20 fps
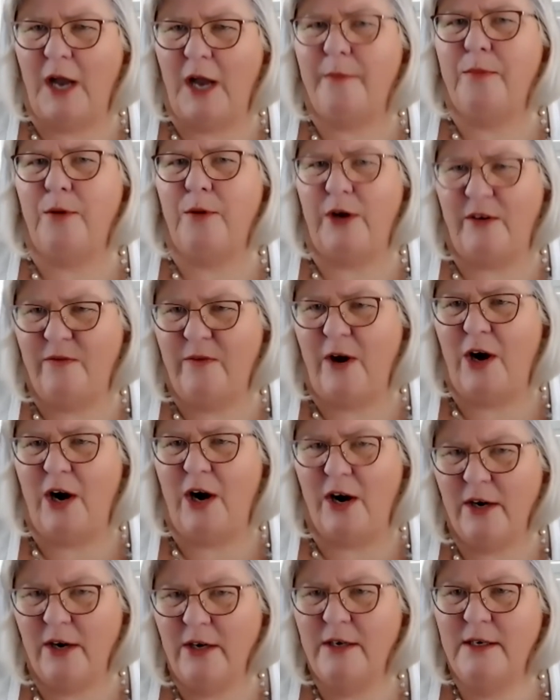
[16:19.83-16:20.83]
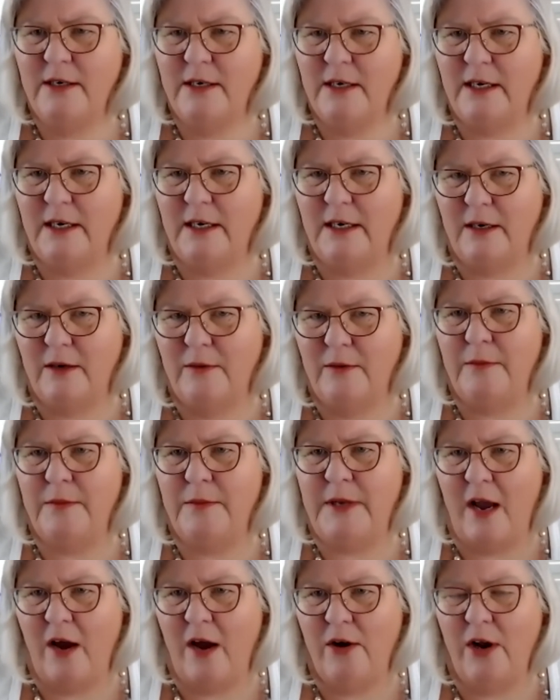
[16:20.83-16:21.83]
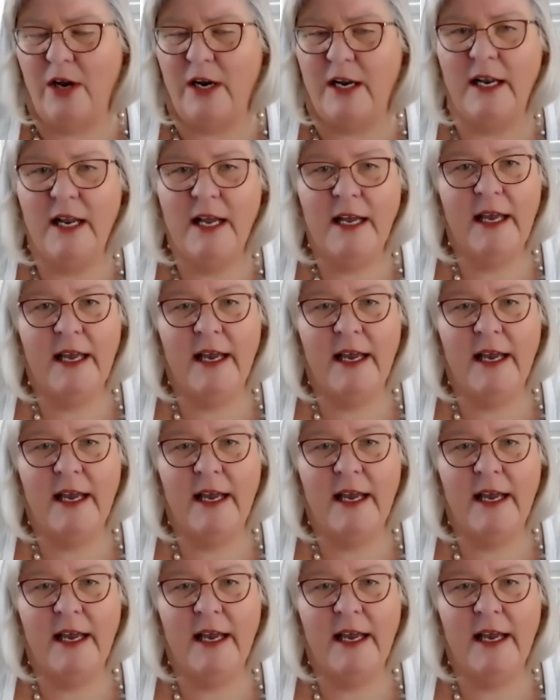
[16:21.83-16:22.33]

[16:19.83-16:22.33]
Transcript: got pretty far down on it.